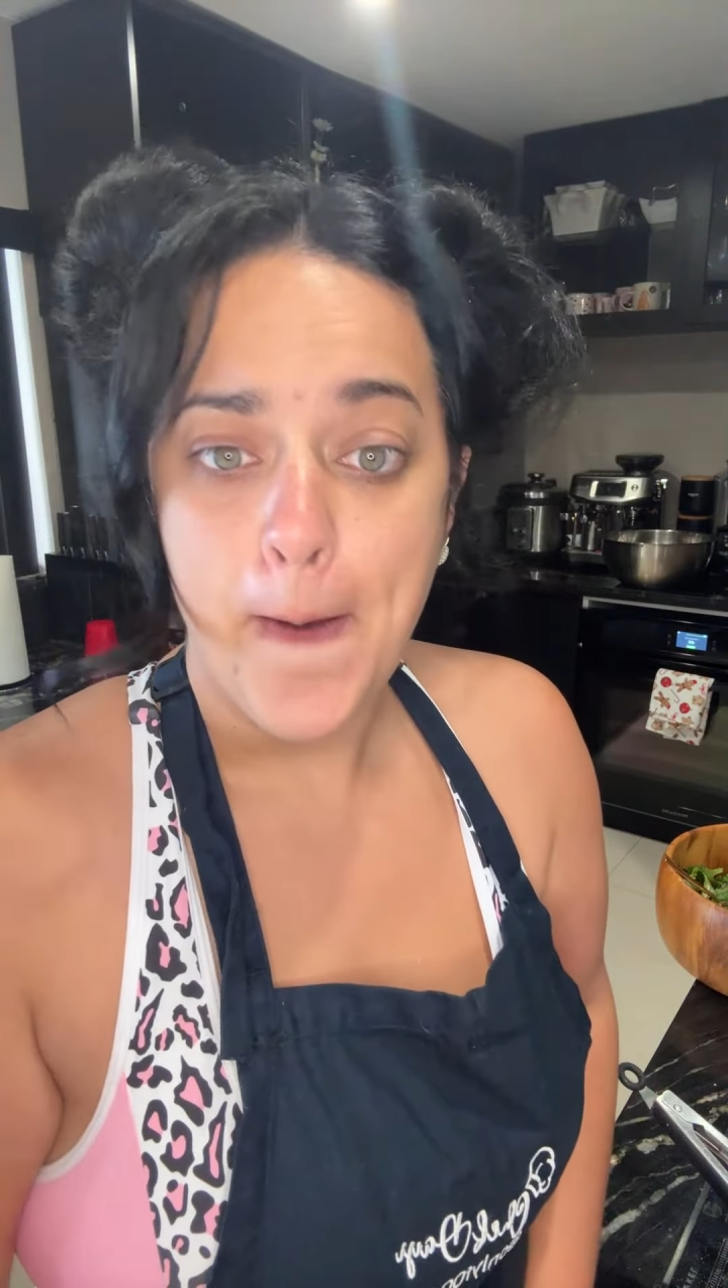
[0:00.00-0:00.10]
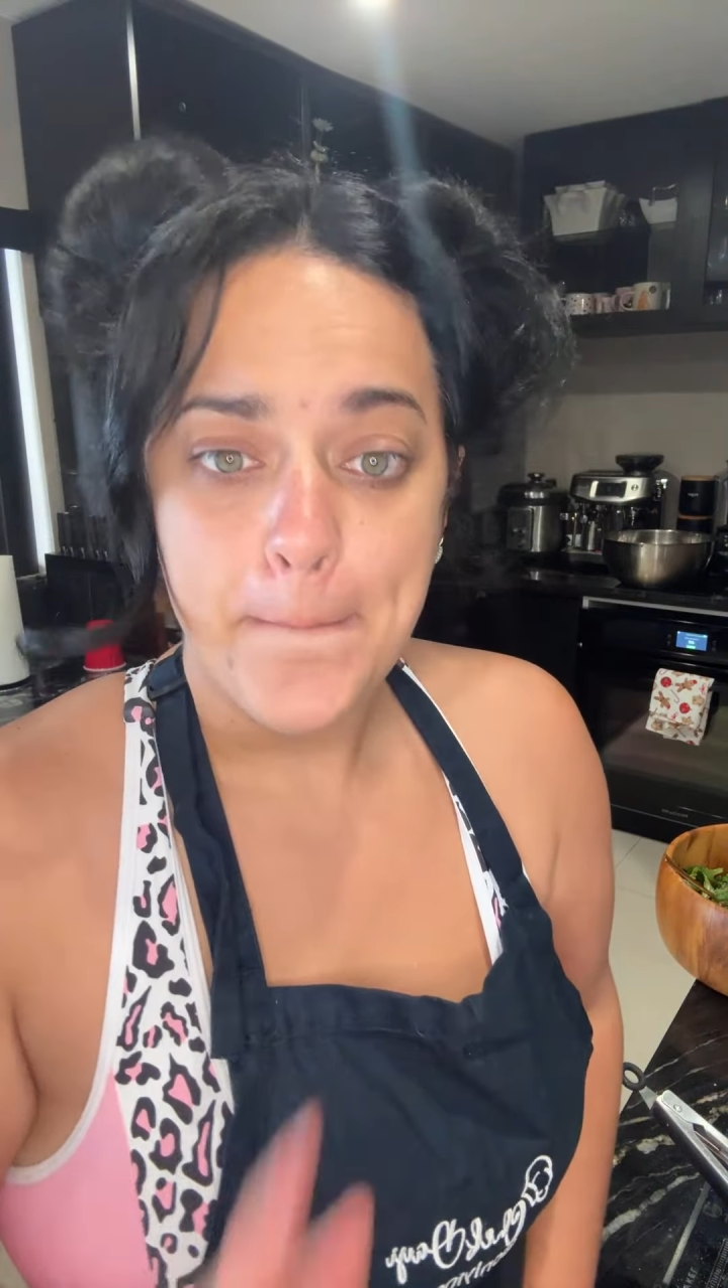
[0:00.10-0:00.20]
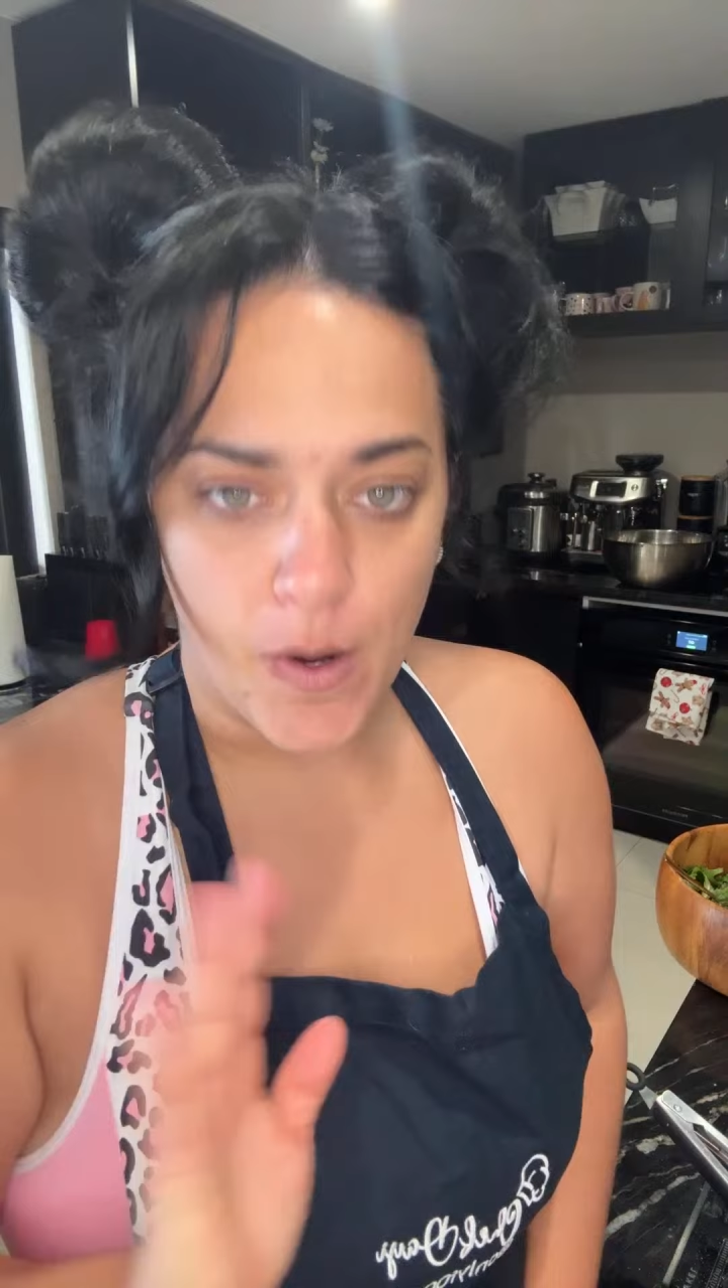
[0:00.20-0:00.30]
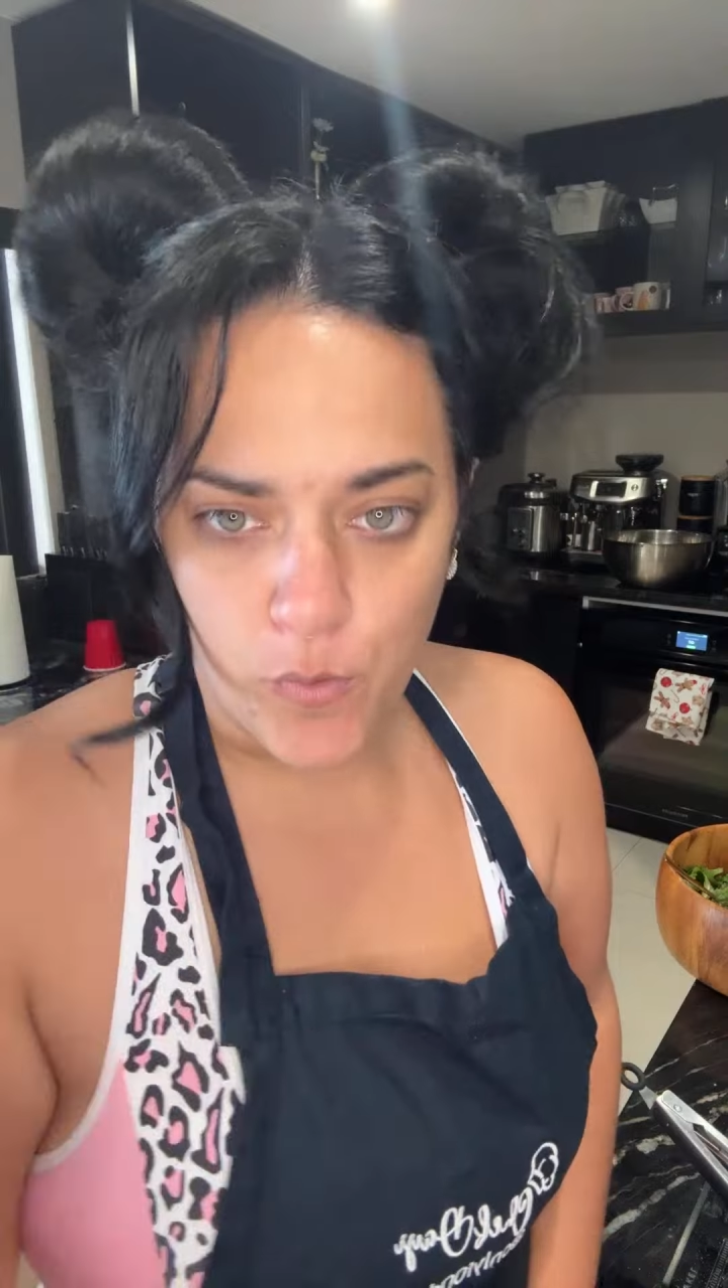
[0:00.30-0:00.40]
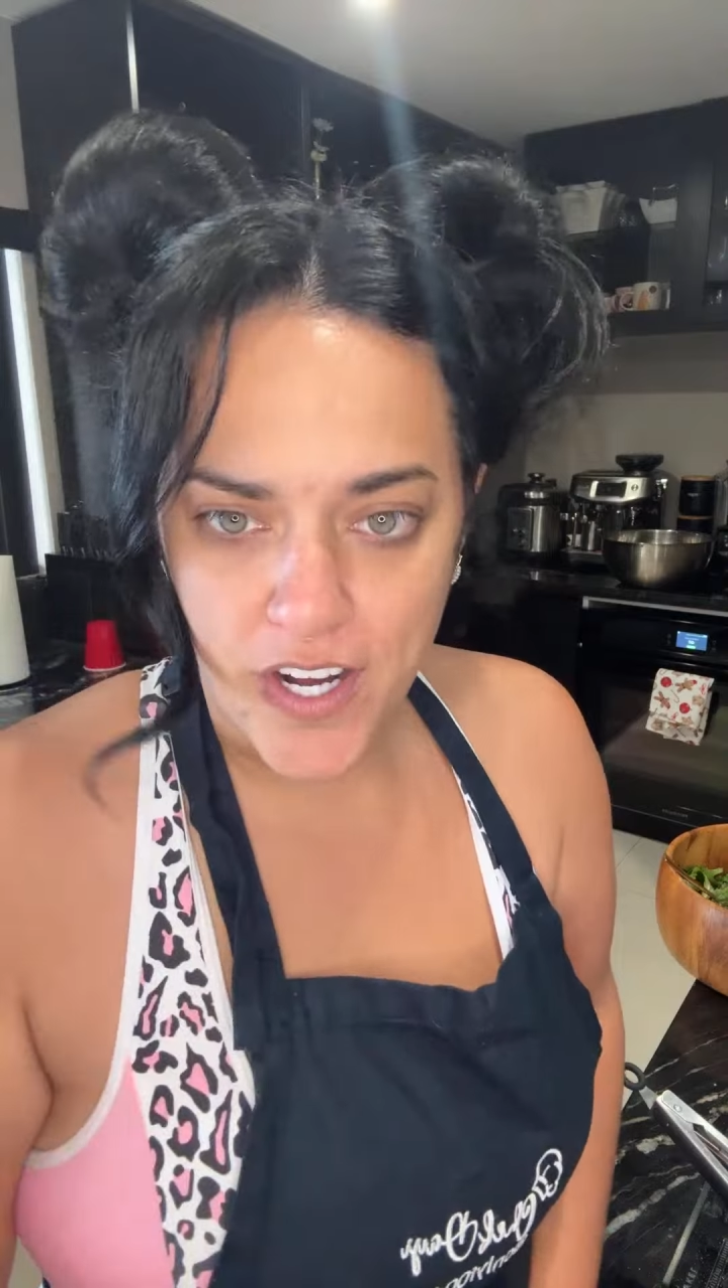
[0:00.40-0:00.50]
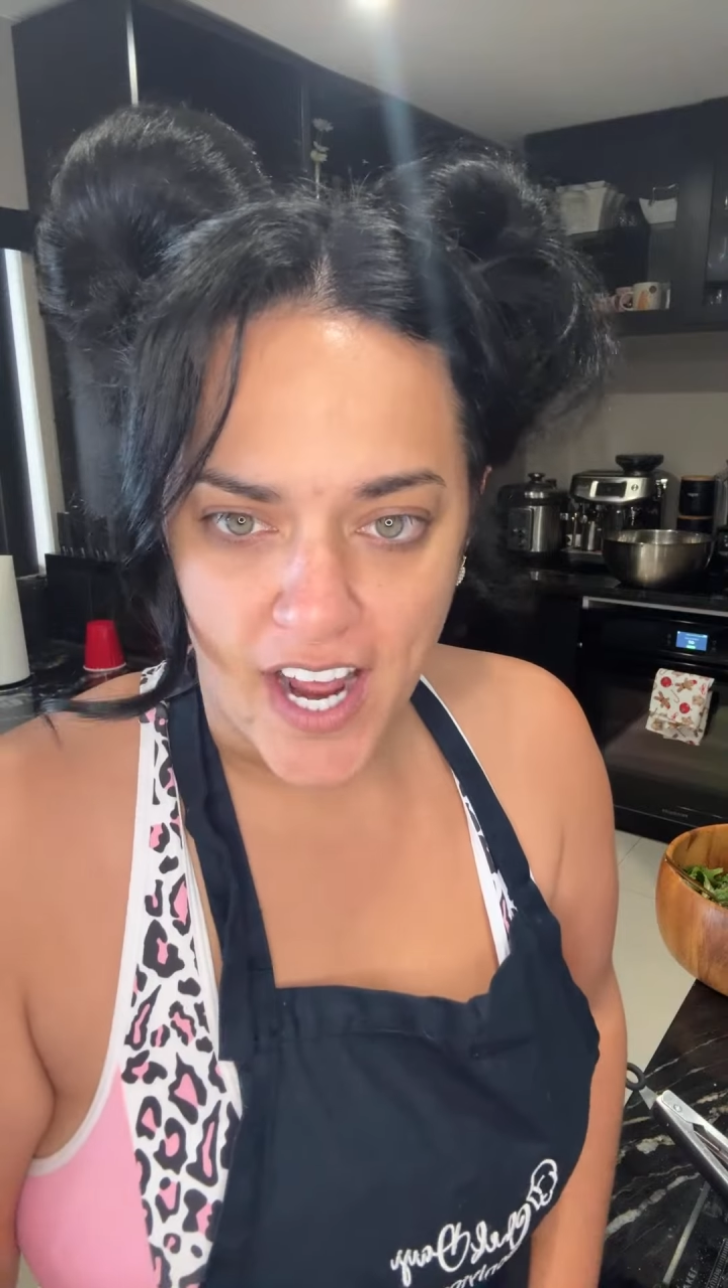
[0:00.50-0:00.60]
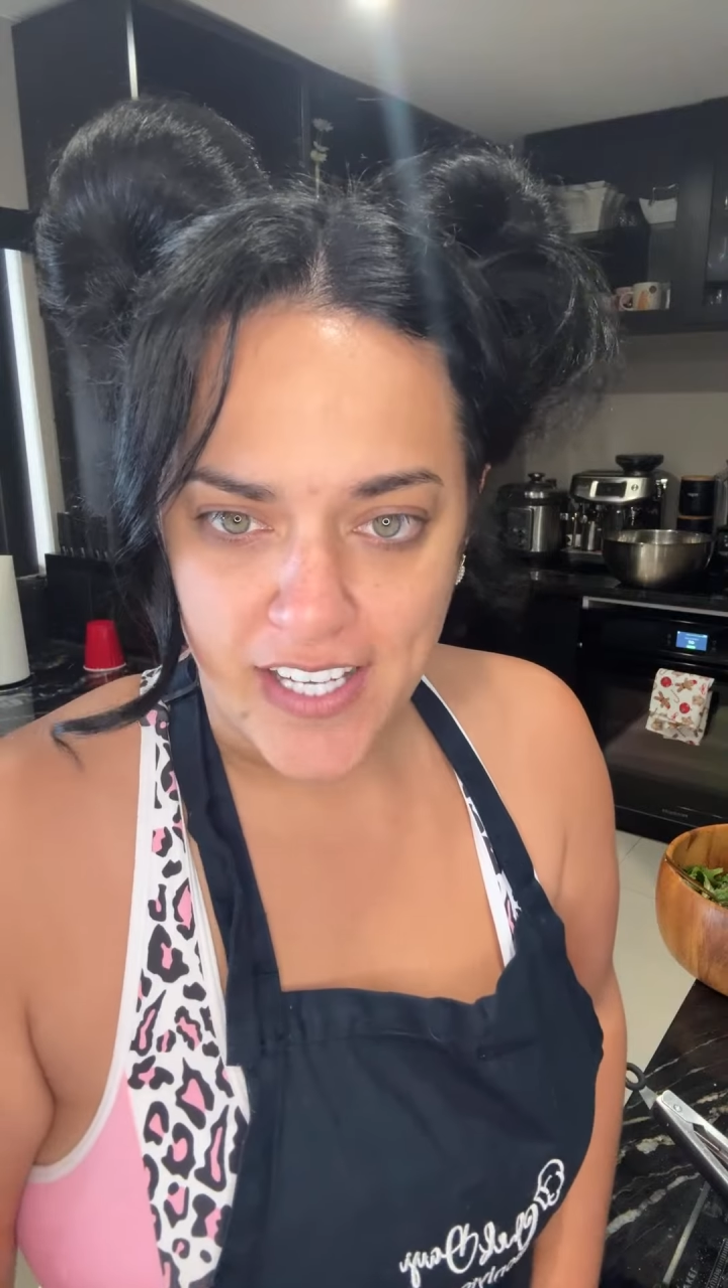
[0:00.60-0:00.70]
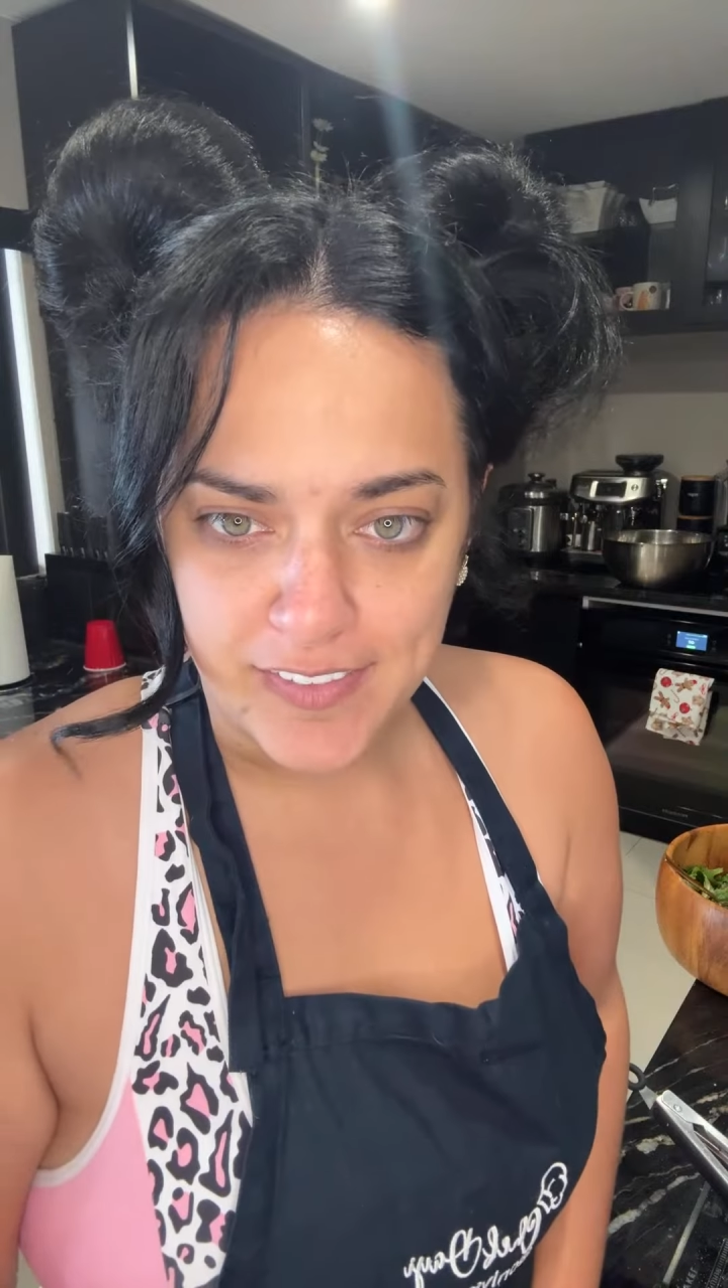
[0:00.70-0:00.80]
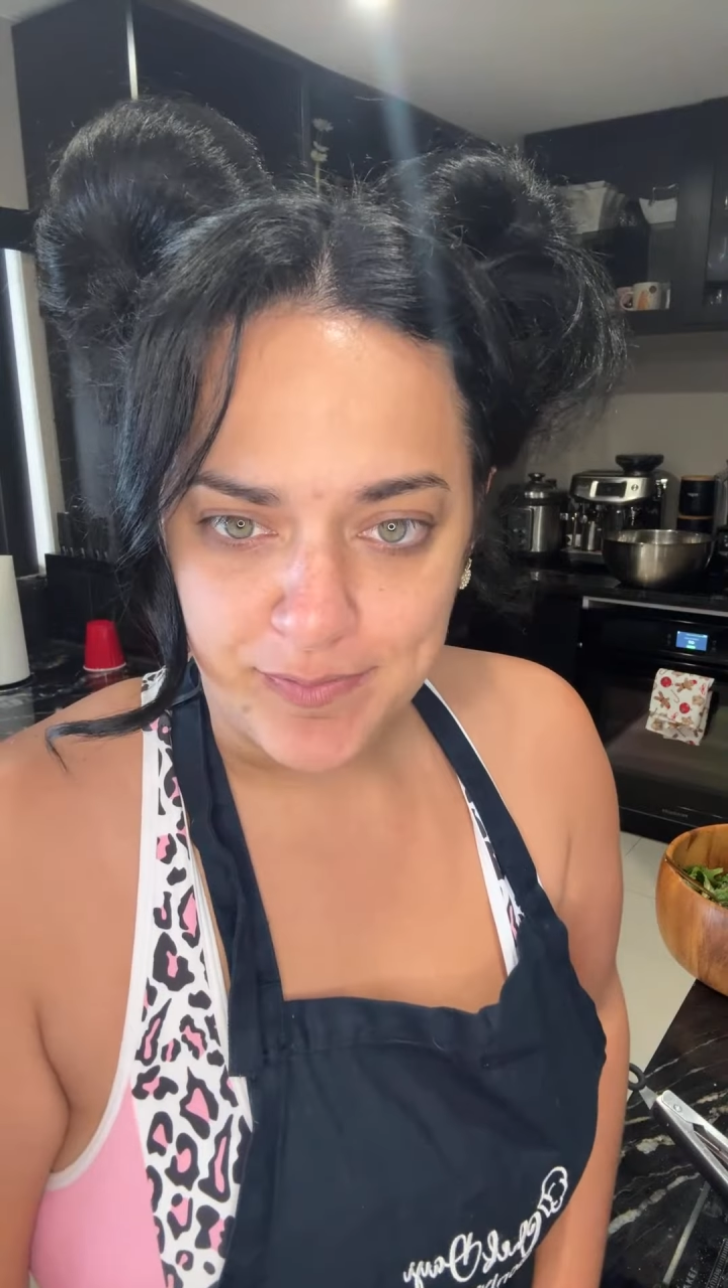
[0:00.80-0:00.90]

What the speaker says: But we're not,